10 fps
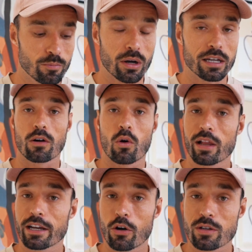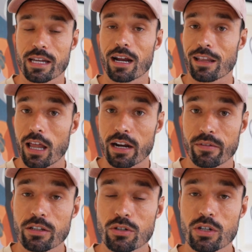But all I know is that a lot of
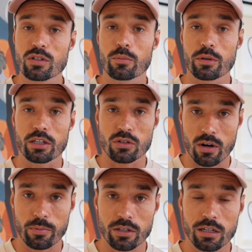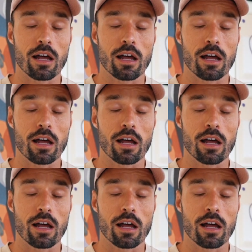industries will be disrupted,